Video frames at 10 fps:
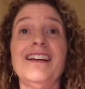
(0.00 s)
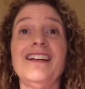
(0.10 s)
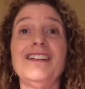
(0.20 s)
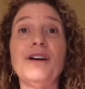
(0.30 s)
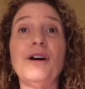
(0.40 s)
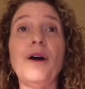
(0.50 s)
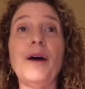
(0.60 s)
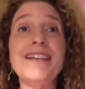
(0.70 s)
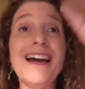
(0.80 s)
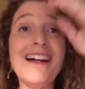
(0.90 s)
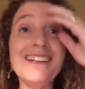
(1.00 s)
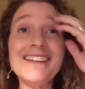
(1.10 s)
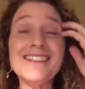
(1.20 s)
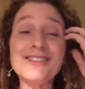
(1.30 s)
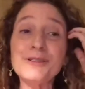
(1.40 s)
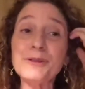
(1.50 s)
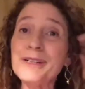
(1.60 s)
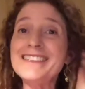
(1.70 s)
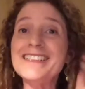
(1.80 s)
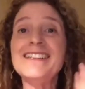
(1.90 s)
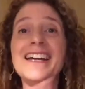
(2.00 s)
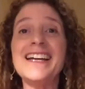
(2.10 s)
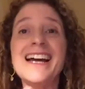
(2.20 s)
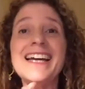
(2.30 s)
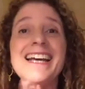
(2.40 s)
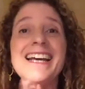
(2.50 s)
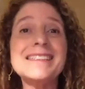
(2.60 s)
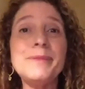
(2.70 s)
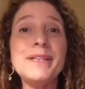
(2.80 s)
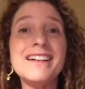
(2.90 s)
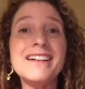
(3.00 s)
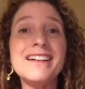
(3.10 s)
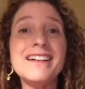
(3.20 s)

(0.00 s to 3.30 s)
So I'm telling this story tonight, I guess, because